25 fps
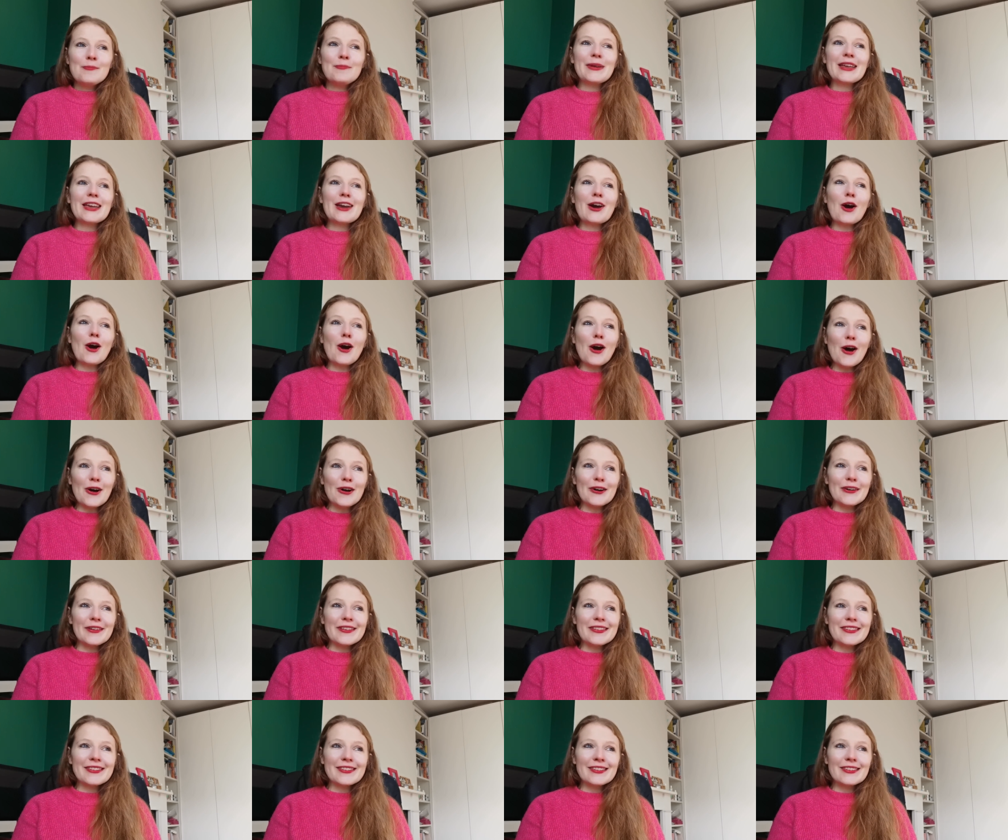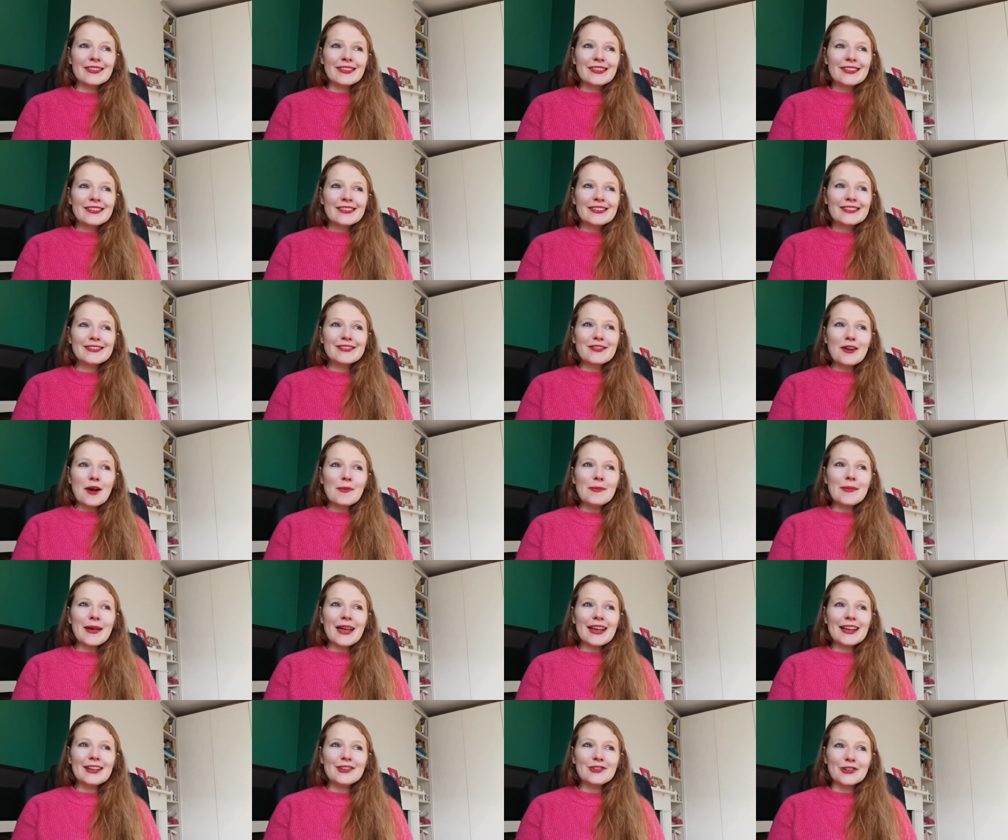because some
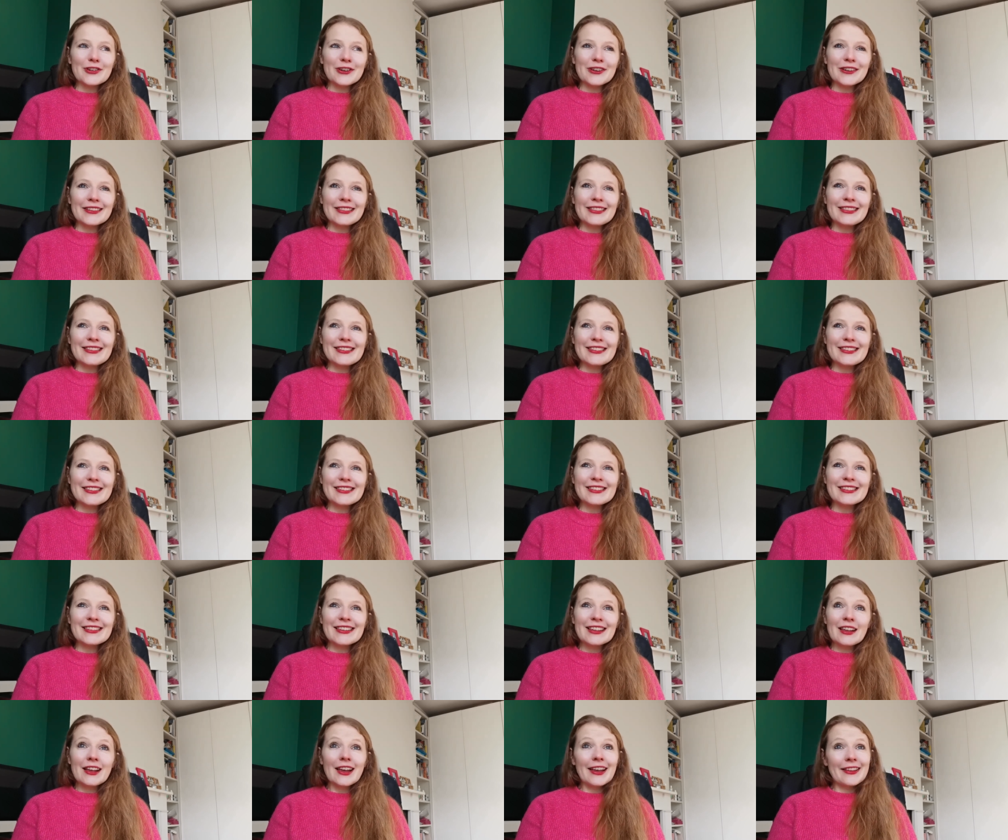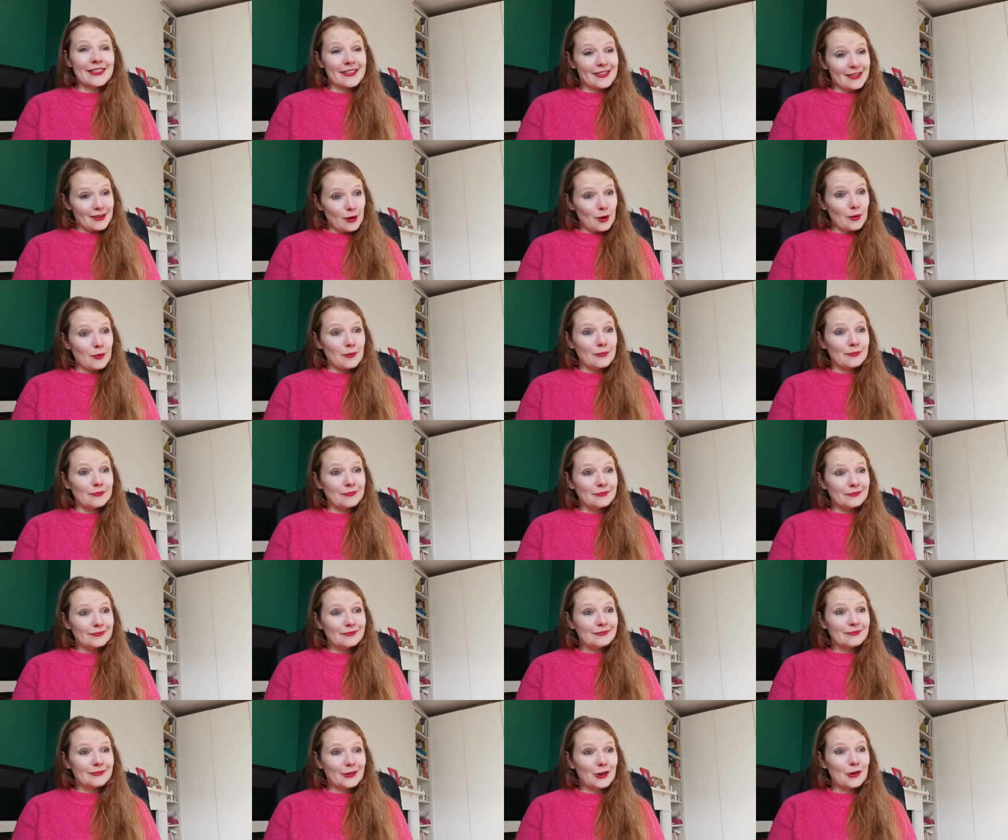agents and
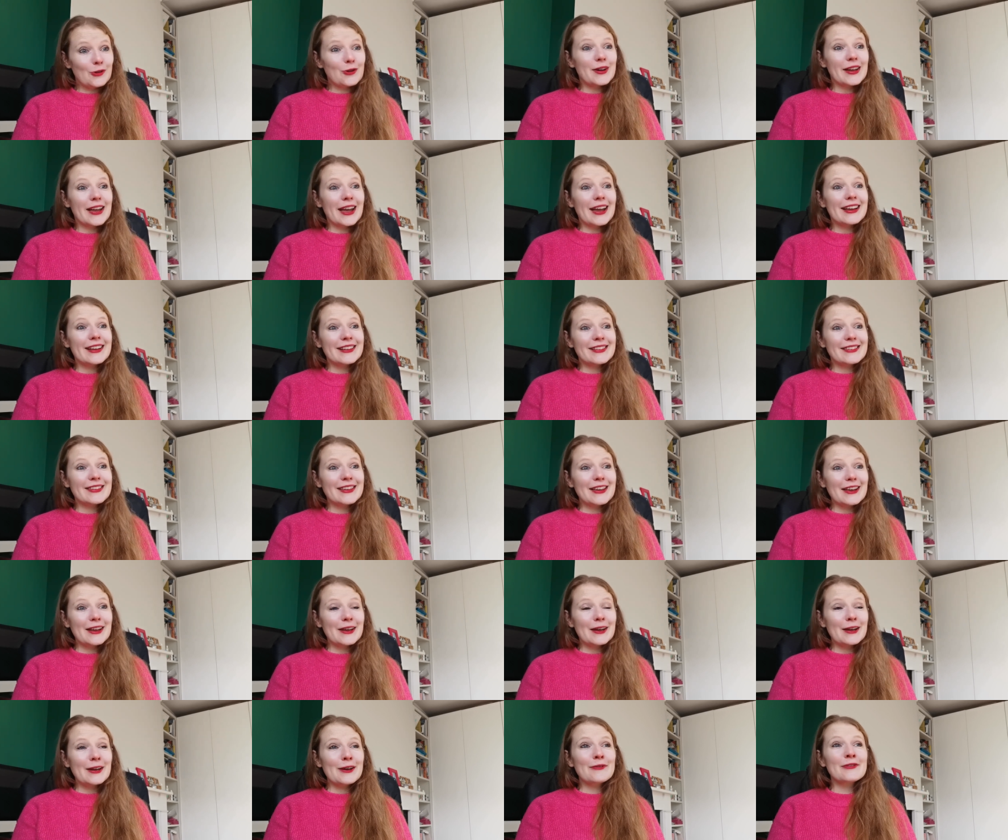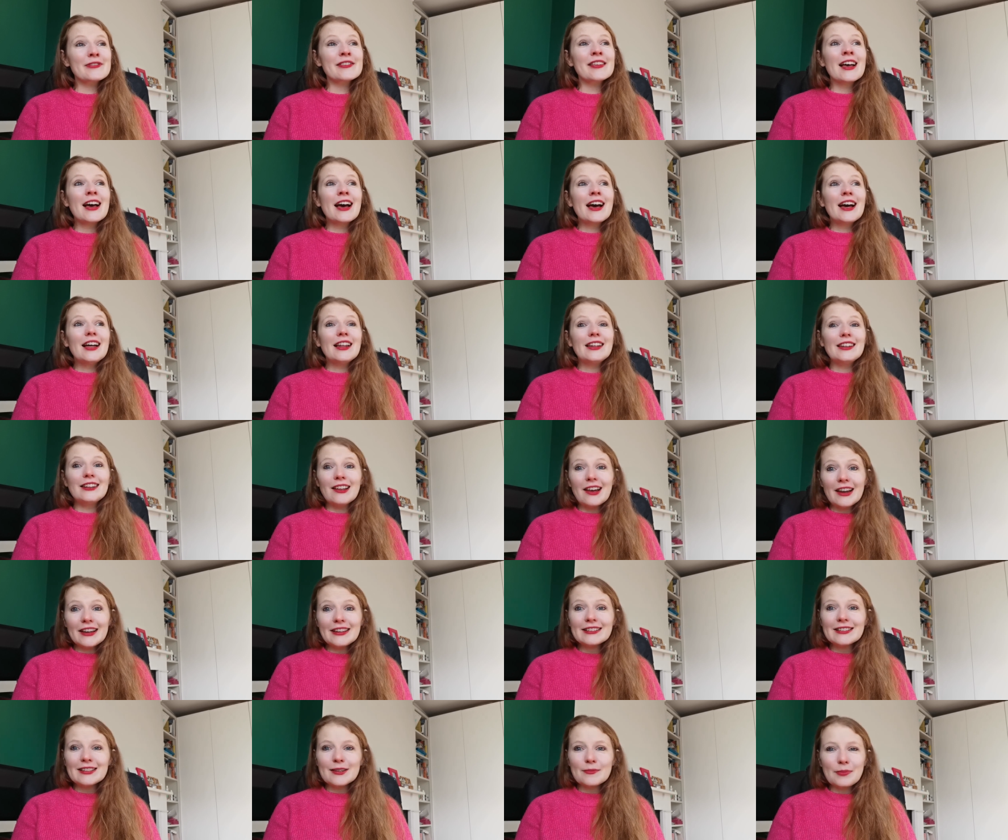some creatives
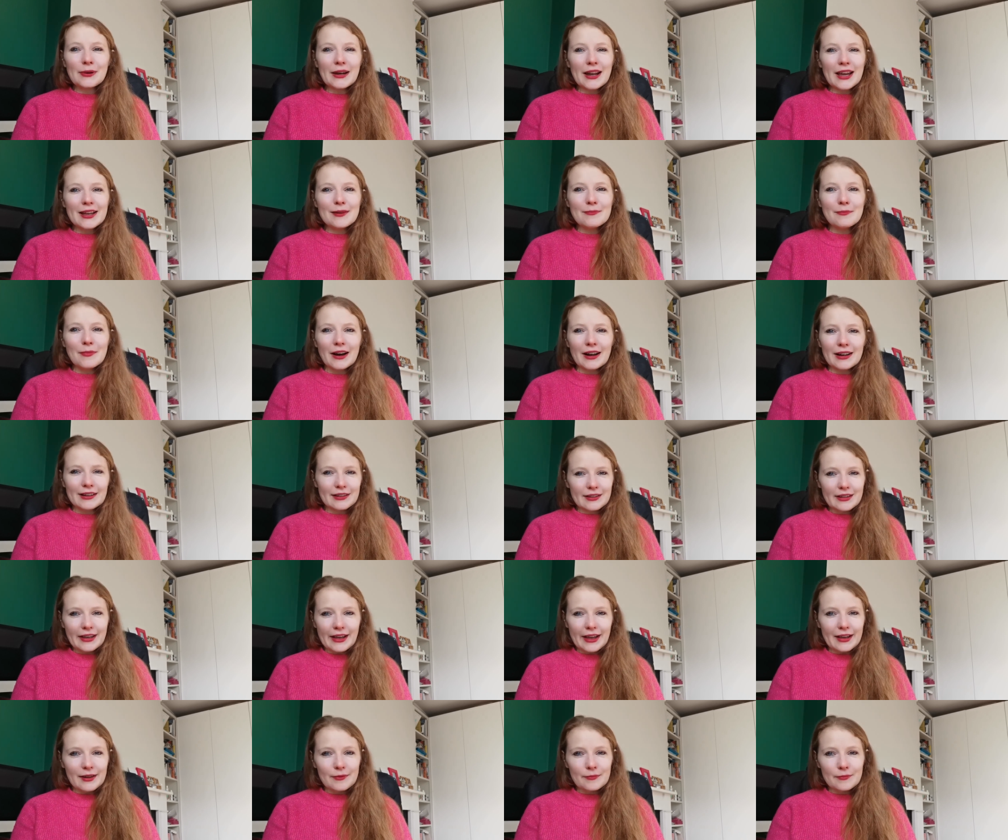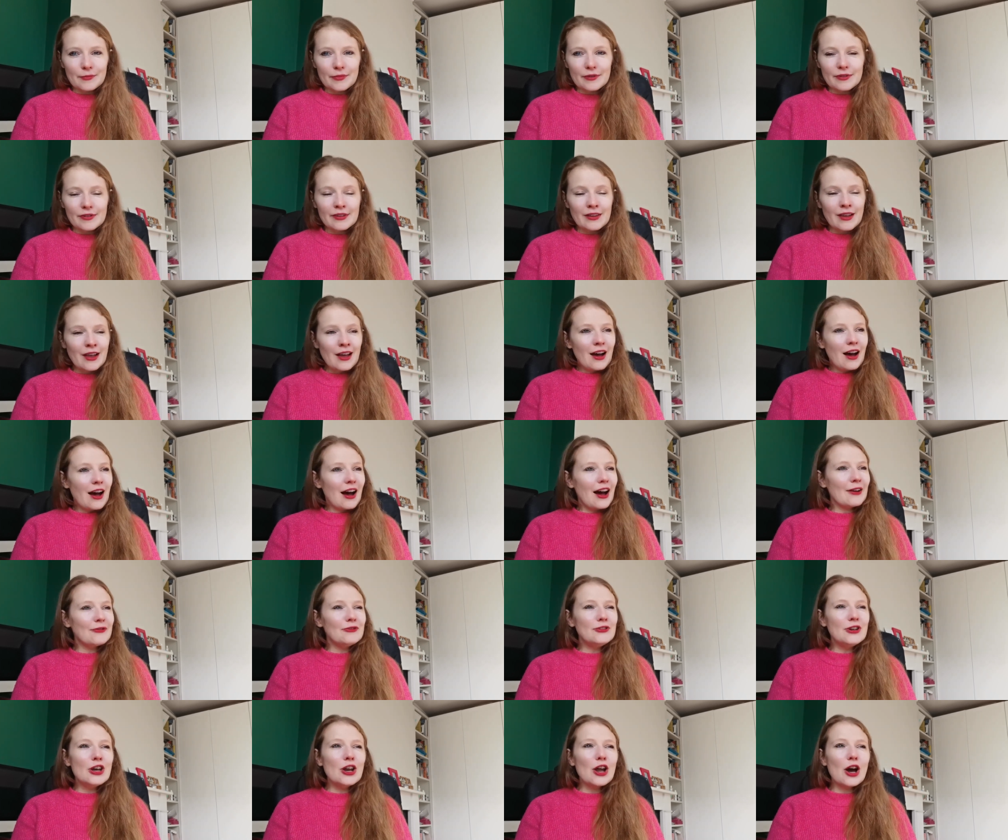like to play mind games.
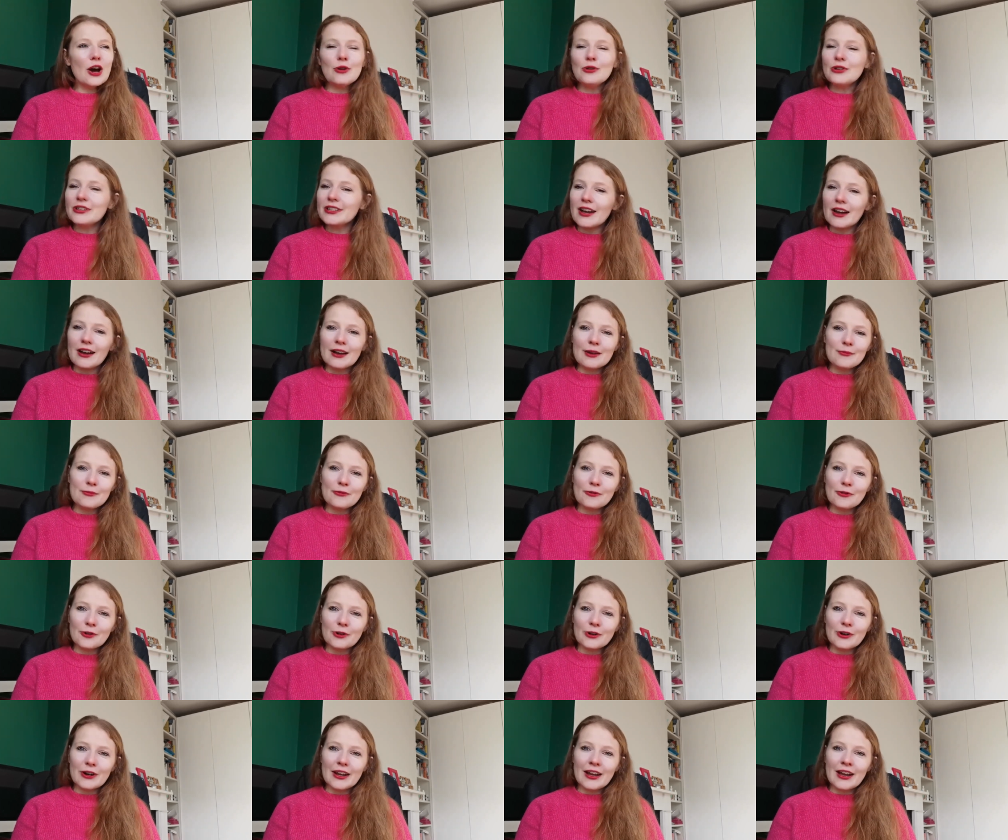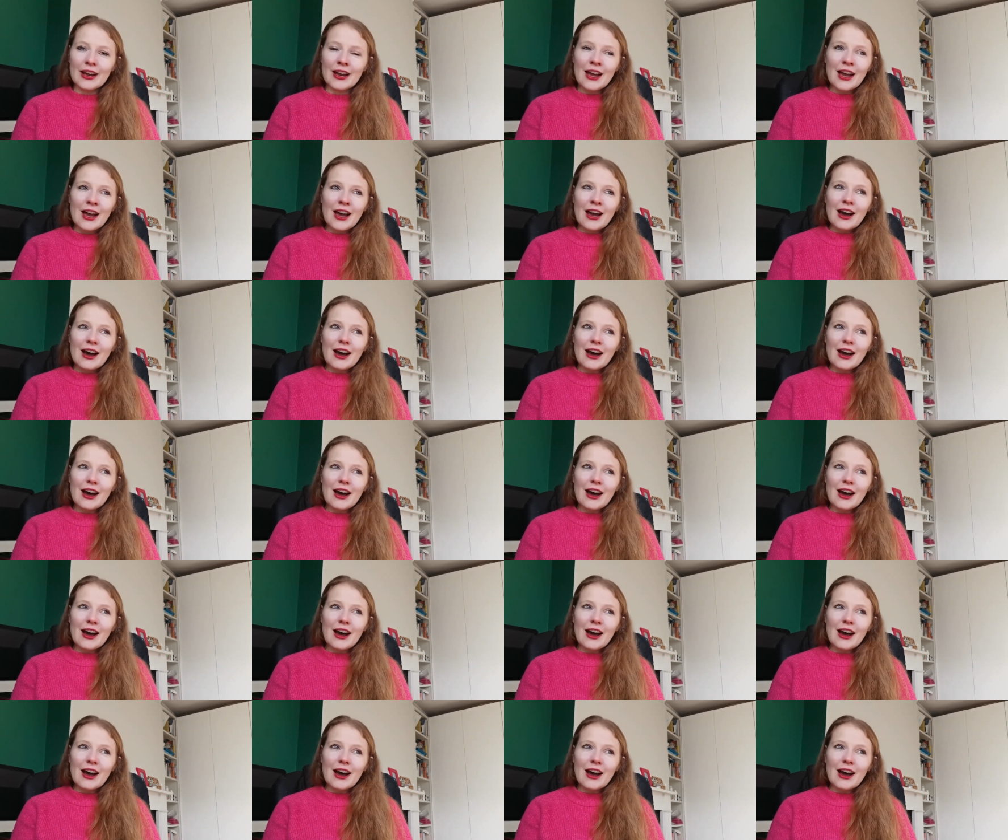I've no time for it.